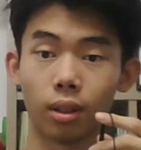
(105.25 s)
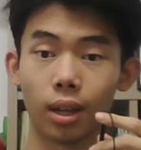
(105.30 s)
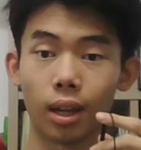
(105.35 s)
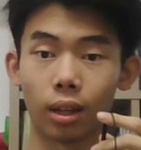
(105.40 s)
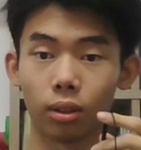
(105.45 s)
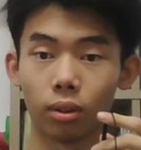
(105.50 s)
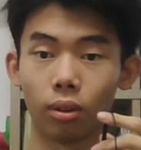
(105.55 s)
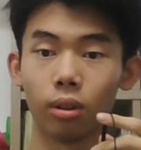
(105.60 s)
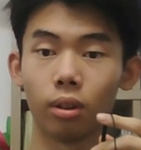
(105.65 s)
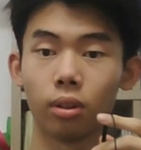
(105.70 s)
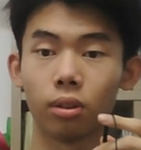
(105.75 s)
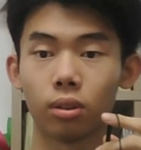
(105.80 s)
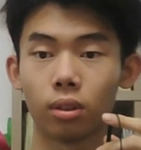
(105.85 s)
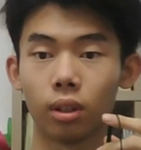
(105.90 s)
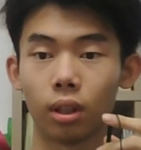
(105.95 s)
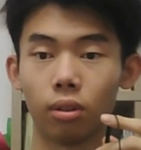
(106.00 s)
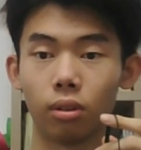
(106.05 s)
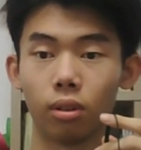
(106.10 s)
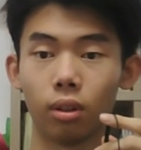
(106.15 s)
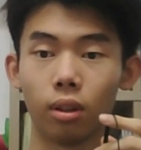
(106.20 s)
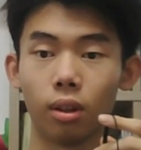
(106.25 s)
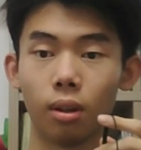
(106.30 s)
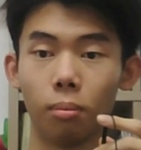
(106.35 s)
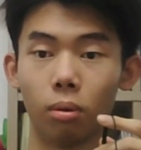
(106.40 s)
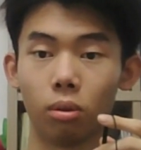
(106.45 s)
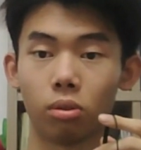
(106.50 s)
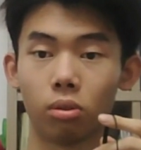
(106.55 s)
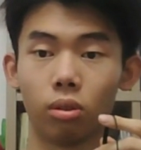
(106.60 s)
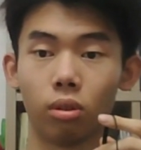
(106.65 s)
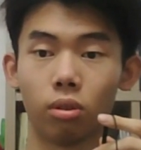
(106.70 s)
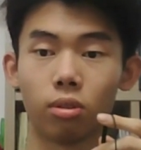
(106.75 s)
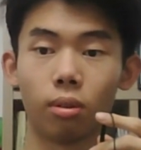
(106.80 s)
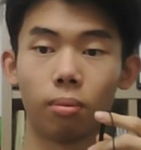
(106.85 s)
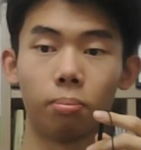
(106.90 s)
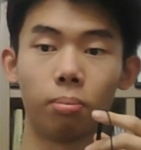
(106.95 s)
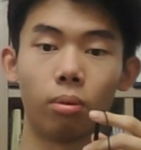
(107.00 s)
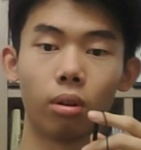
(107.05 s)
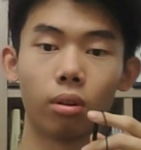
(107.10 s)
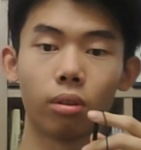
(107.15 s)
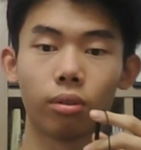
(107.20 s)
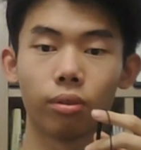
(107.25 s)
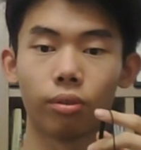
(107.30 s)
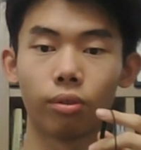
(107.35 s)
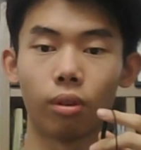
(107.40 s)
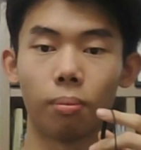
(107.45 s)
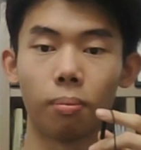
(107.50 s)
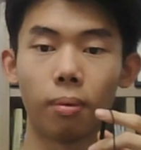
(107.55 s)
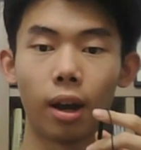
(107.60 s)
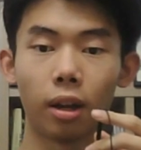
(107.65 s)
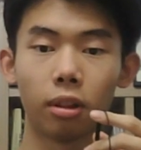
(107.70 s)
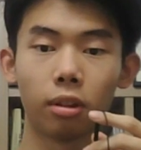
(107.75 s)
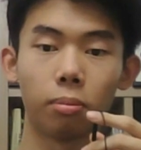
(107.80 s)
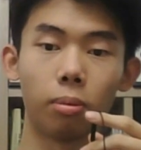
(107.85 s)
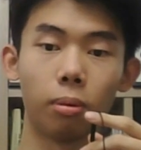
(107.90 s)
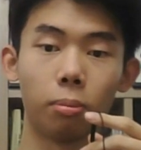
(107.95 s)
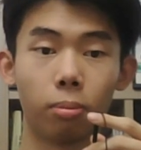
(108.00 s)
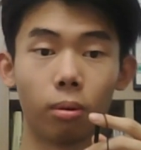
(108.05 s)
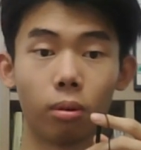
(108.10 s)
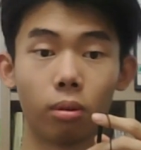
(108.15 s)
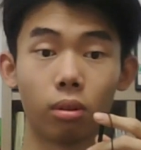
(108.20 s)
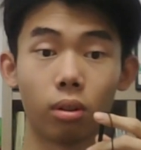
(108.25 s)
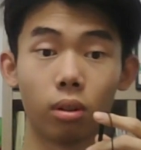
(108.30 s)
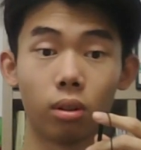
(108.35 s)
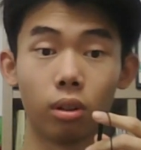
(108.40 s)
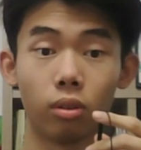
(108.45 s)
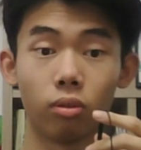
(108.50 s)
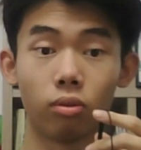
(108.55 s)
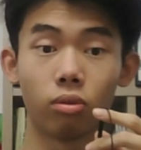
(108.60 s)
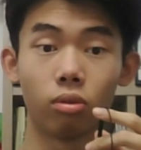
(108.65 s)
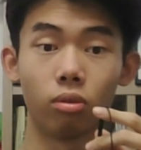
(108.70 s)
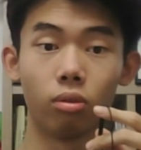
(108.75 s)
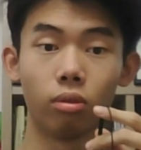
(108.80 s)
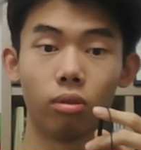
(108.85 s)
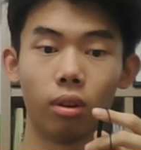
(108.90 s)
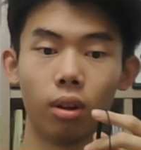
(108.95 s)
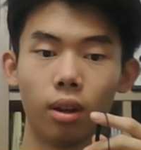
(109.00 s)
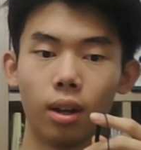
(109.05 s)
acknowledge that you need emotional support from other people to heal through